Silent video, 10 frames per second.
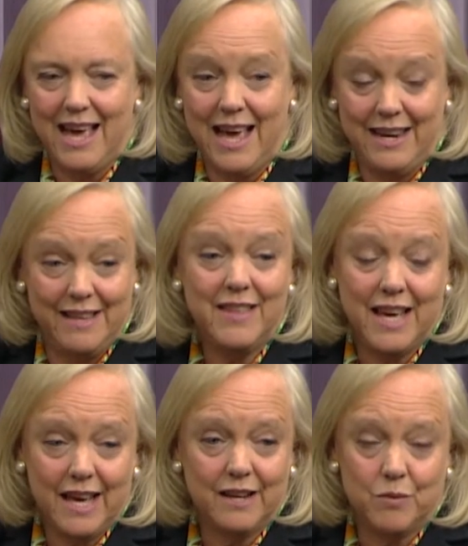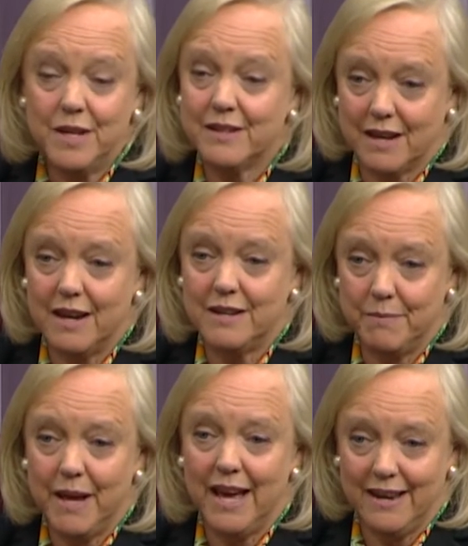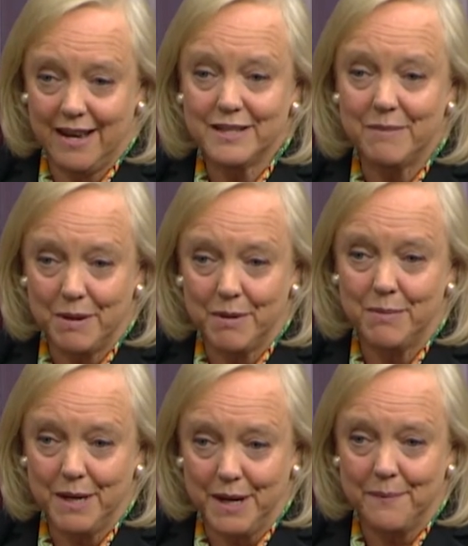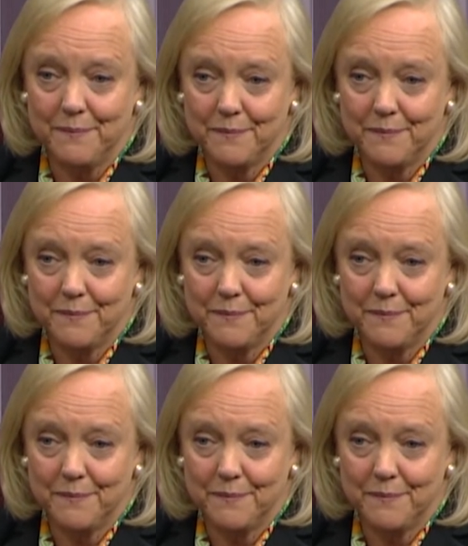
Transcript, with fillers: And in the end, we decided to ban Nazi memorabilia.